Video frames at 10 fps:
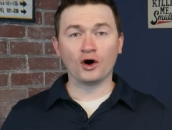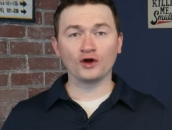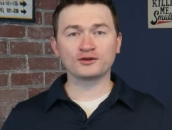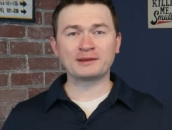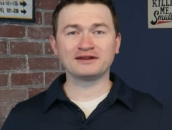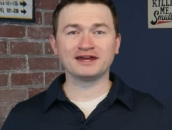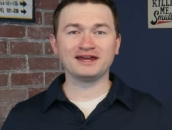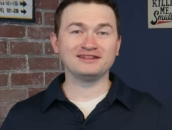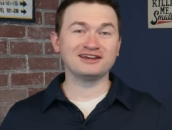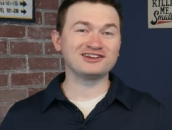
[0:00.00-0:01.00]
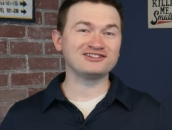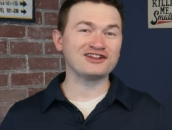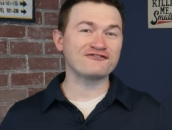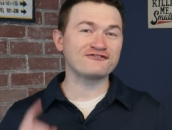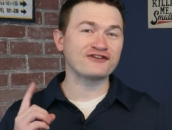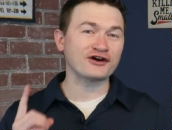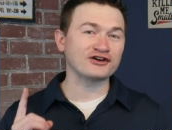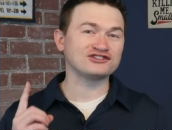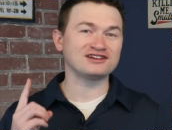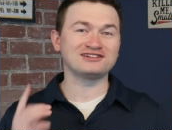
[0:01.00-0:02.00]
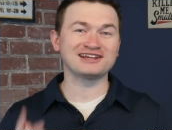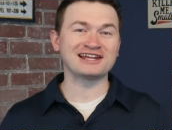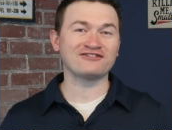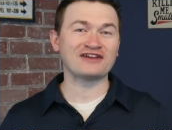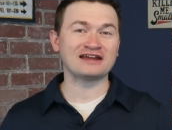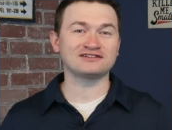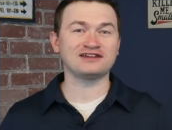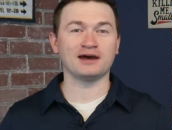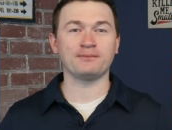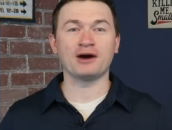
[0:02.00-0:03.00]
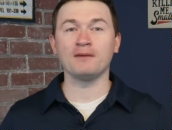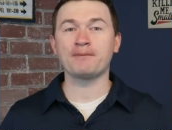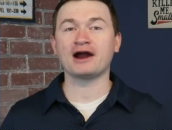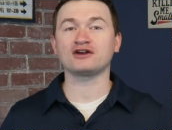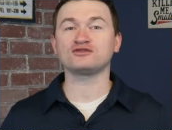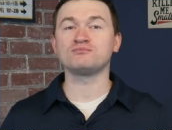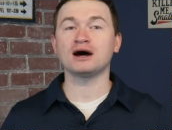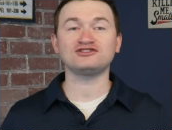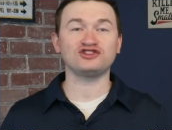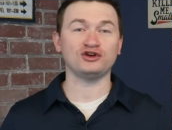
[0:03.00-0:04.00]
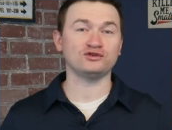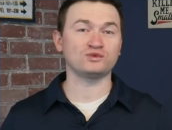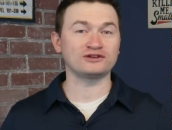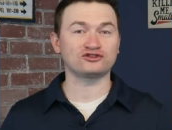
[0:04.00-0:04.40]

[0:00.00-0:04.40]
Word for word: Ultimately, this is the first significant step umpires must use when